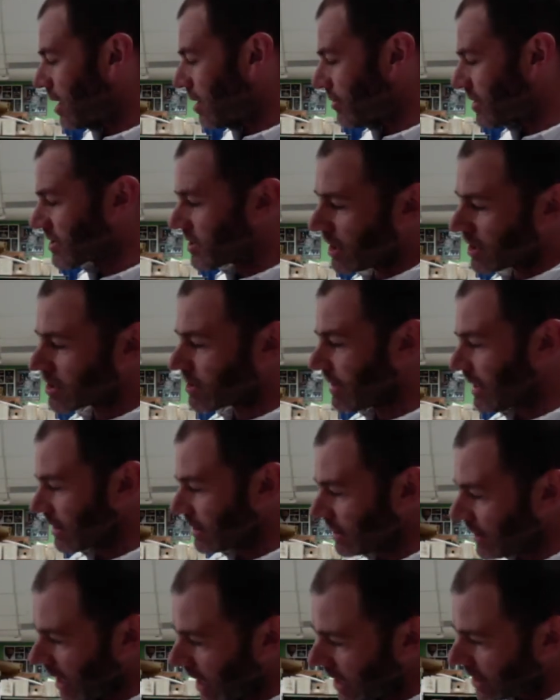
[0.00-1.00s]
We talked about a
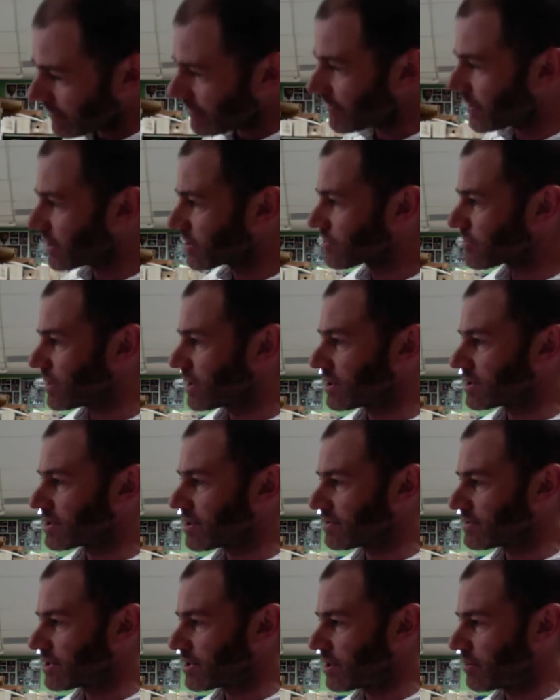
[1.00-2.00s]
lot of things
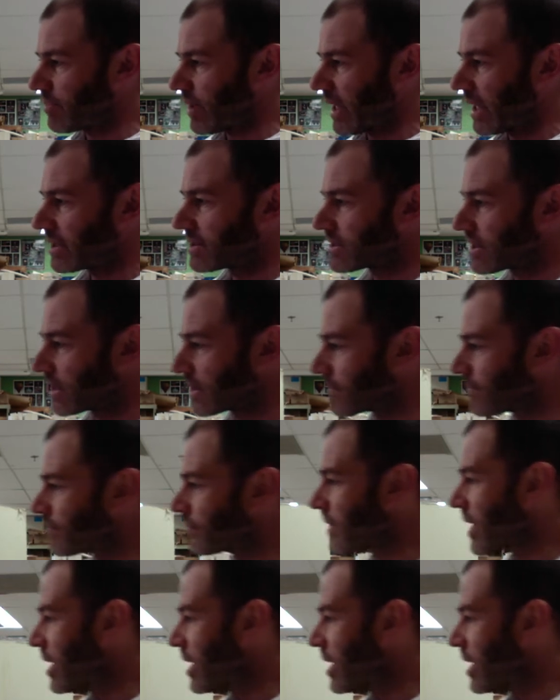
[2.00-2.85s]
relative to the painting.